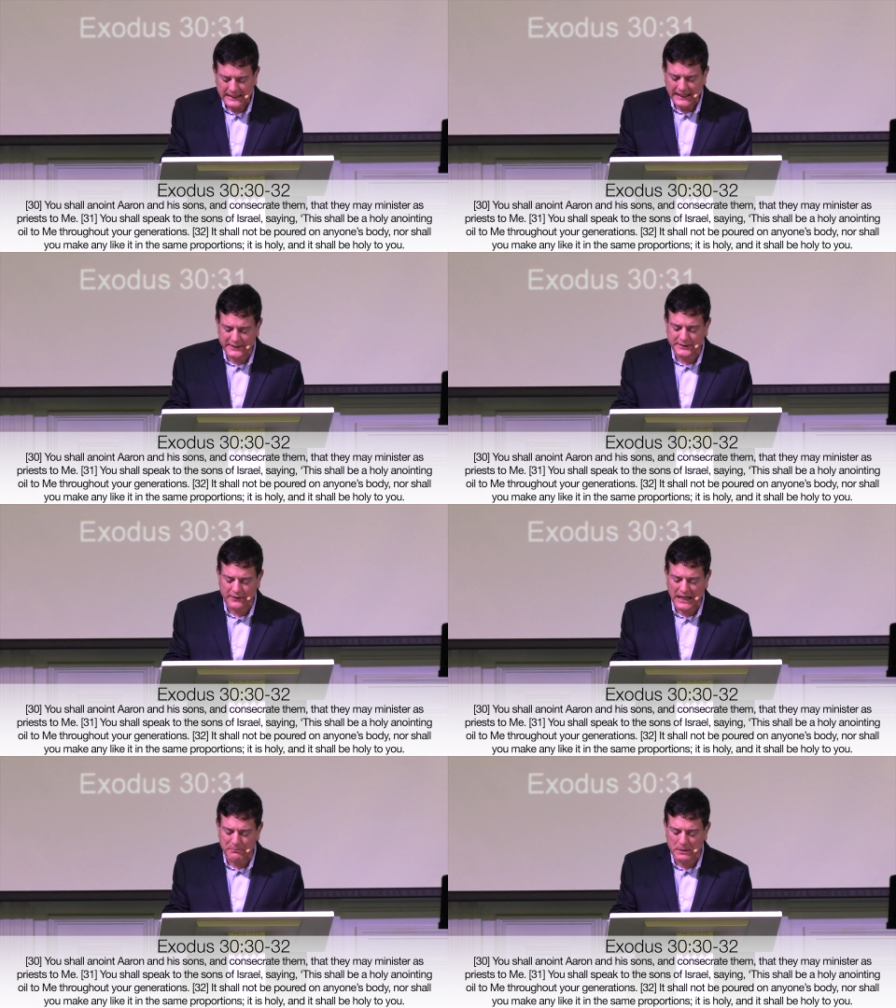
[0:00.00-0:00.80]
It shall
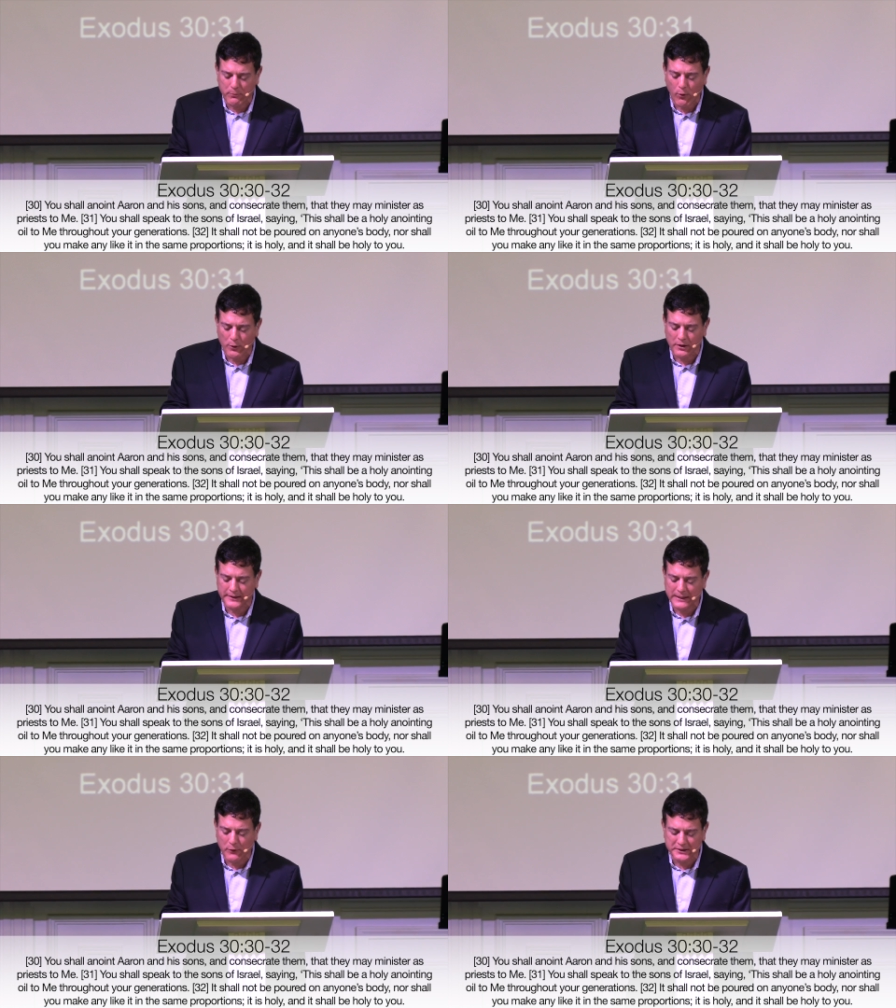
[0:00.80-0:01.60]
not be poured on
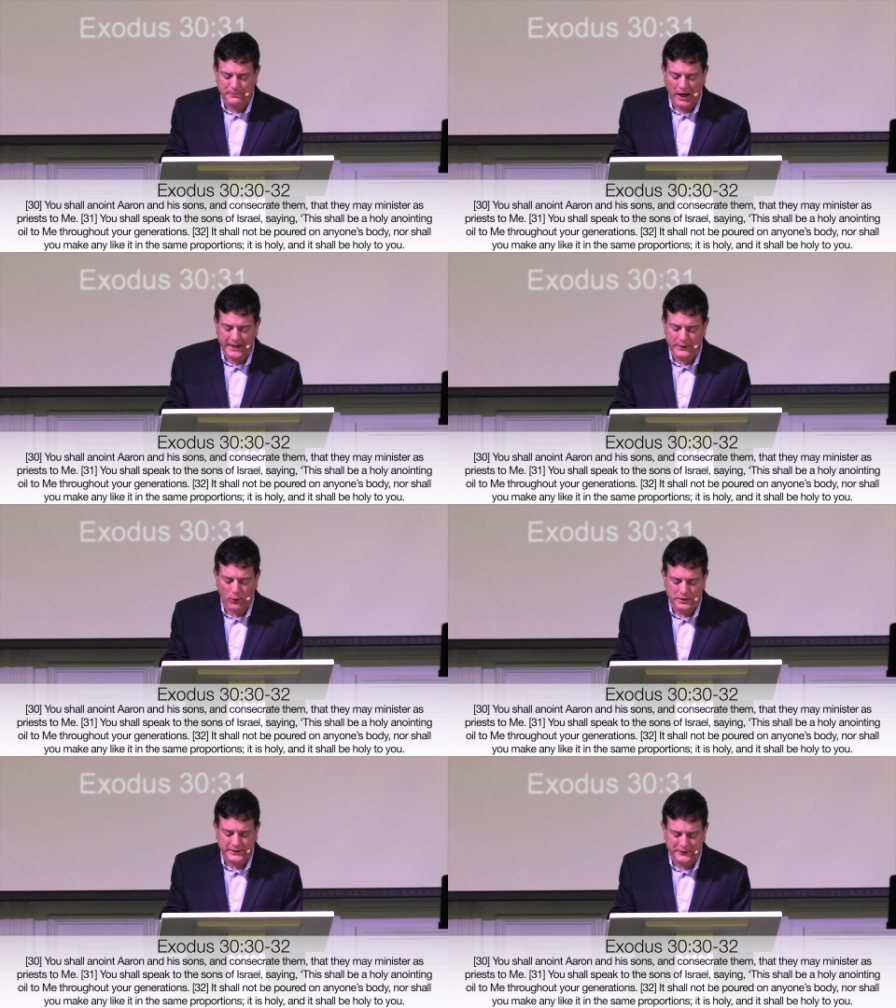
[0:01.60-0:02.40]
anyone's body,
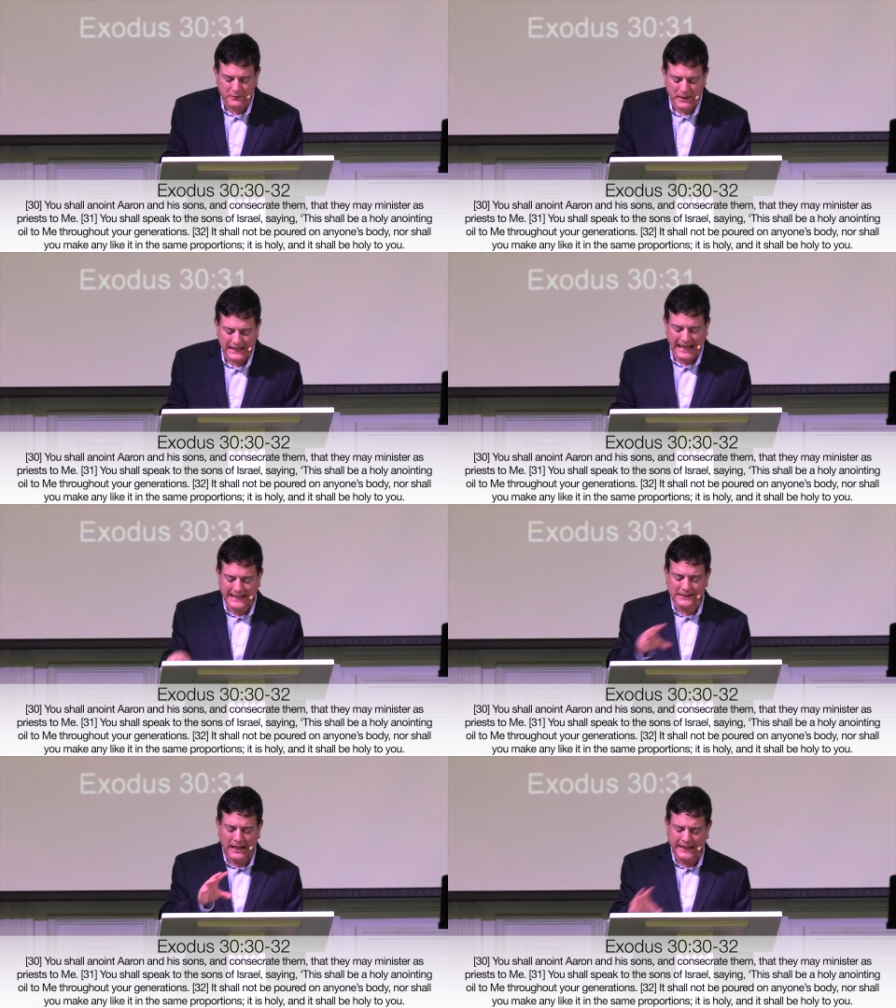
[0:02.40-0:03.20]
nor shall you make
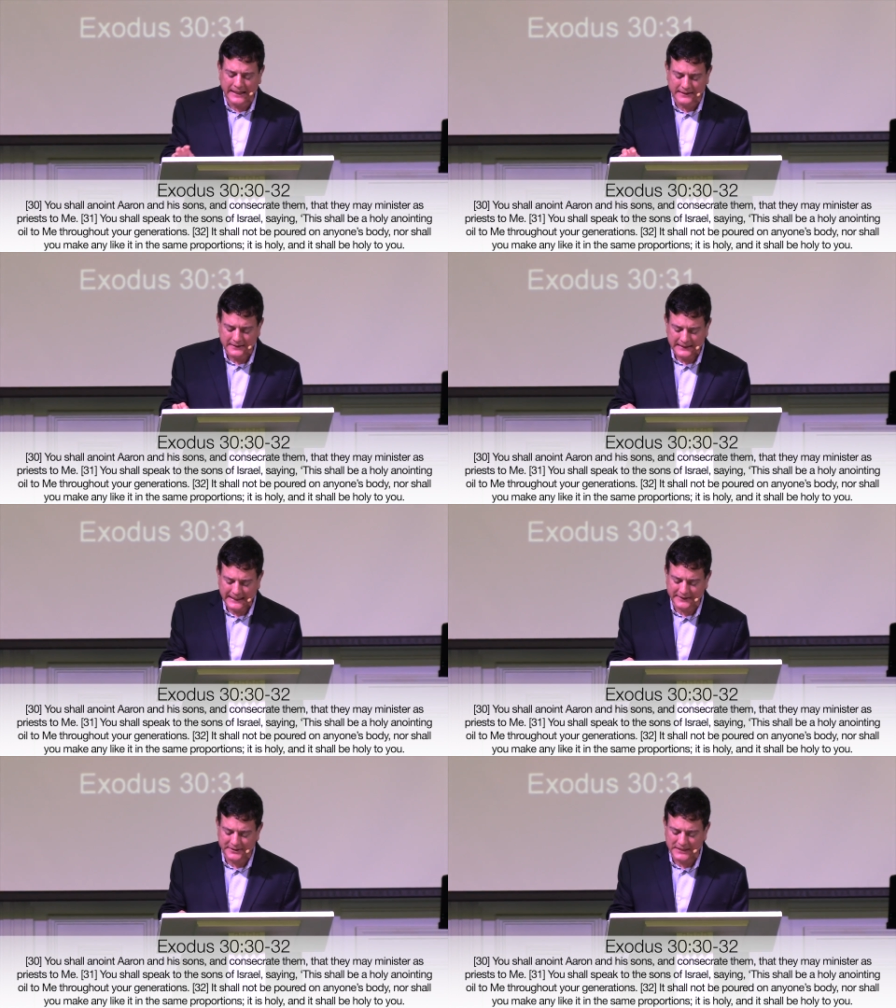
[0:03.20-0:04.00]
any like it
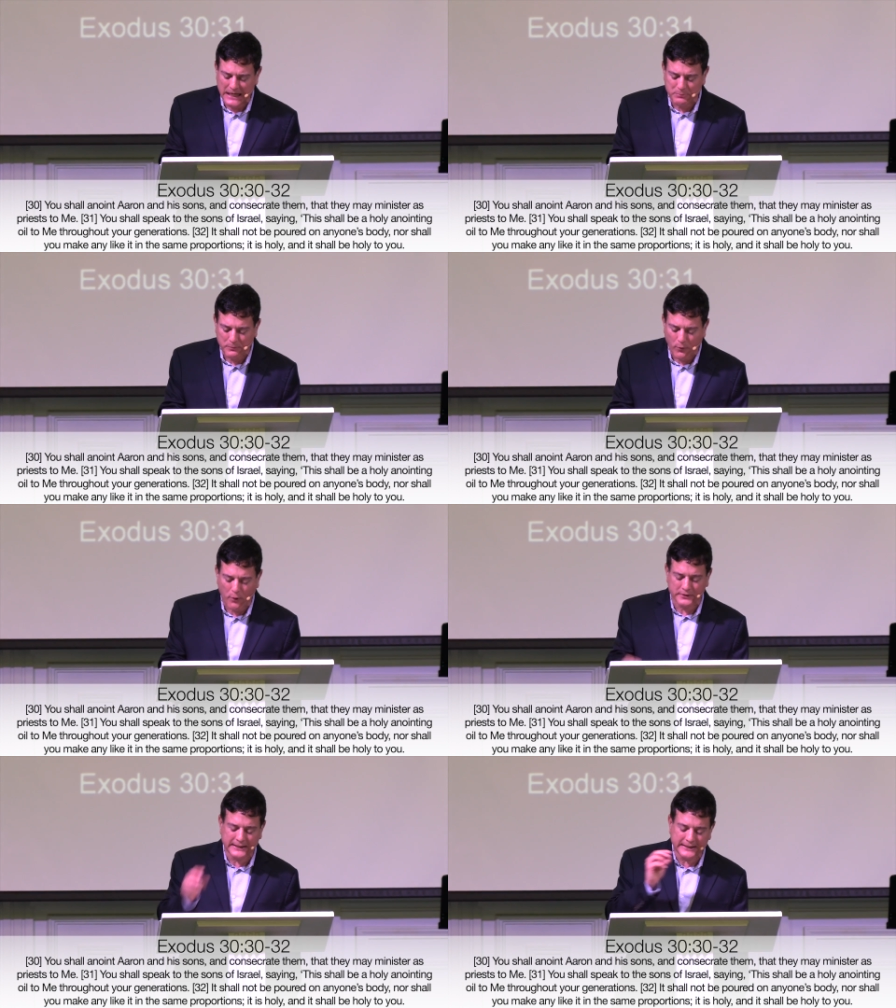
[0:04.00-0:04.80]
in the same
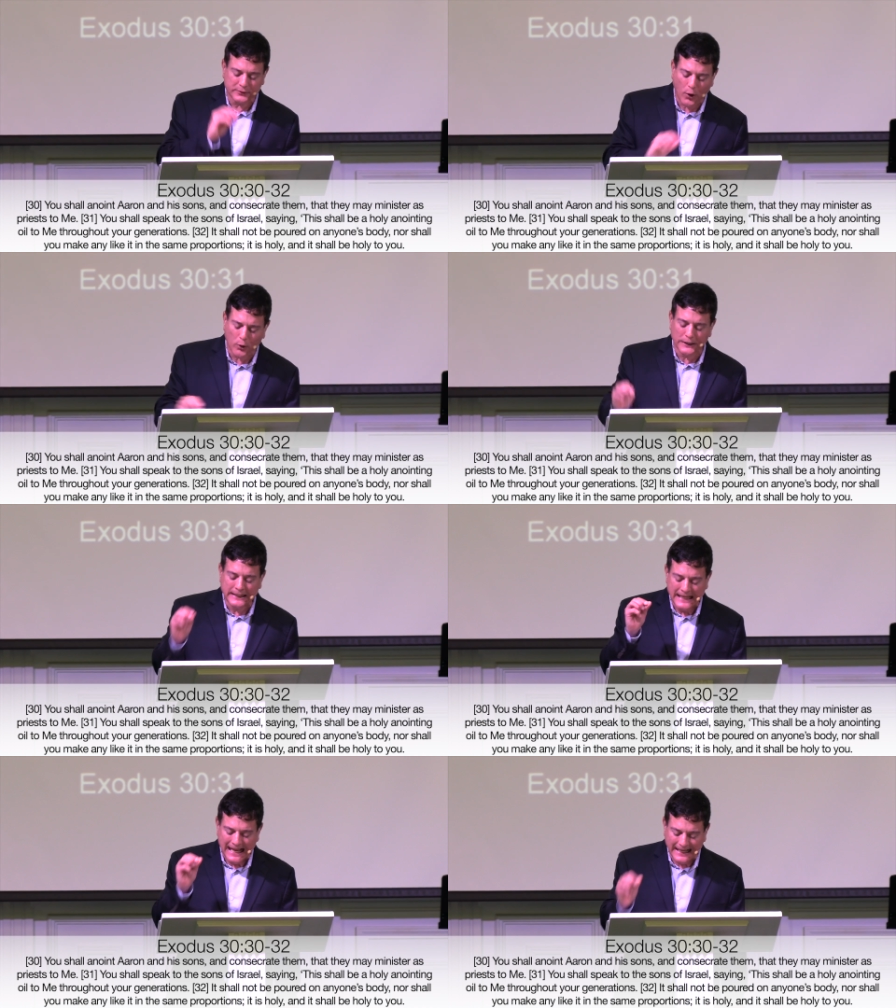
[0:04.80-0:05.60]
proportion. It is
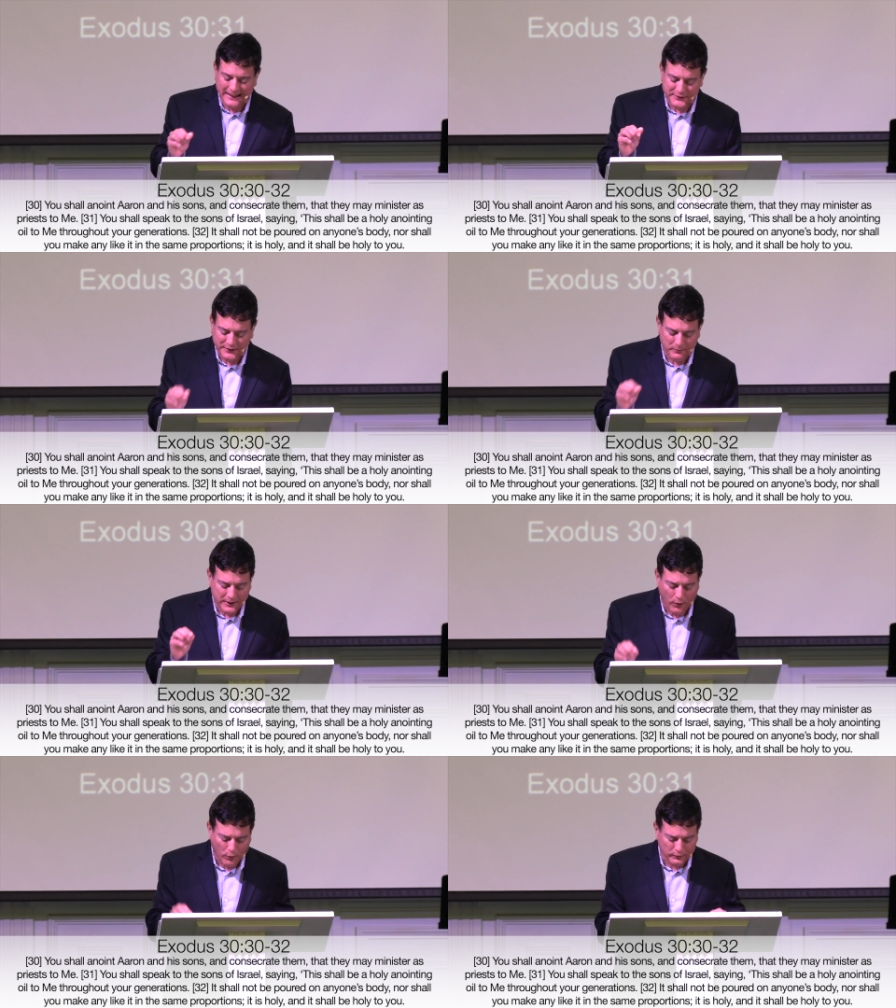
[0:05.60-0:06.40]
holy, and it shall be
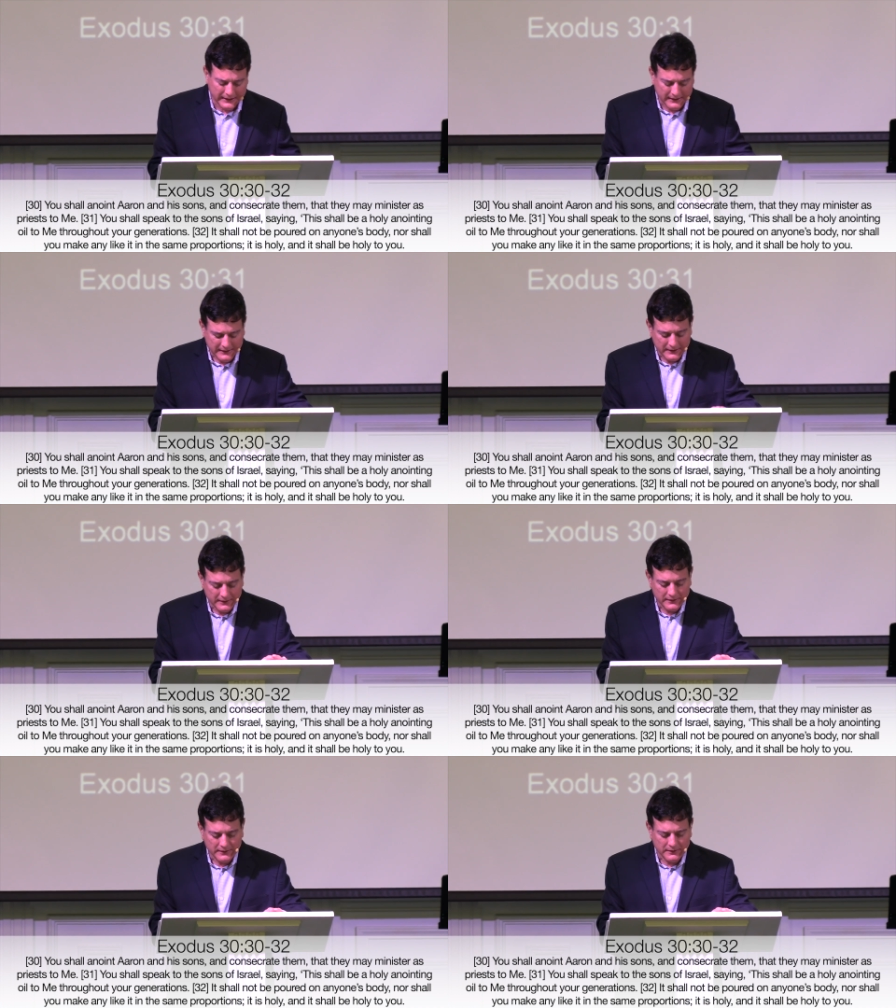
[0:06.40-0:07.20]
holy
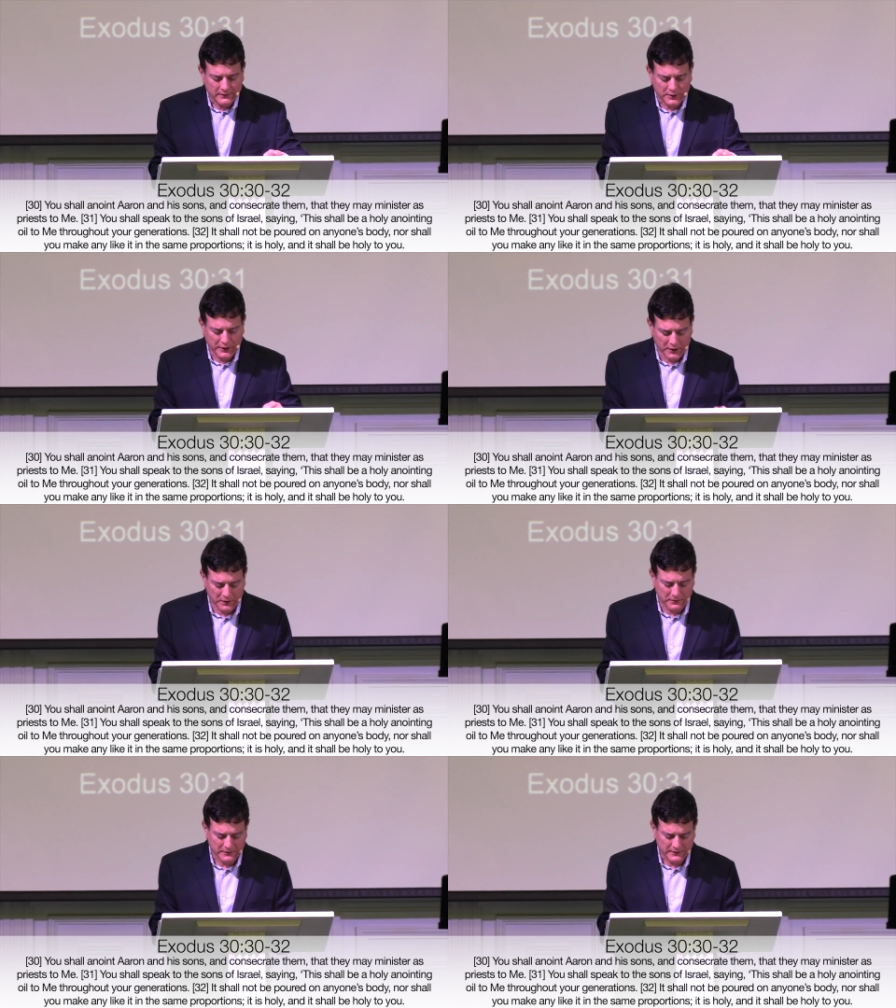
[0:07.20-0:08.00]
to
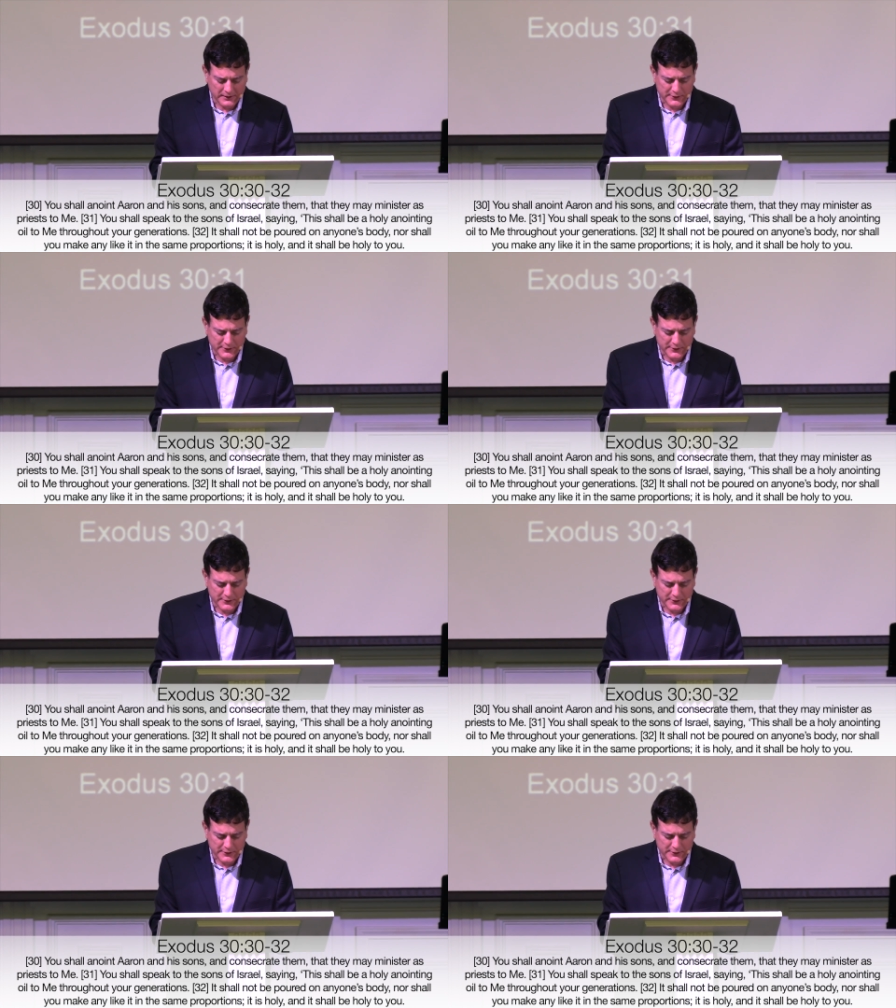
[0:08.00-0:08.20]
you.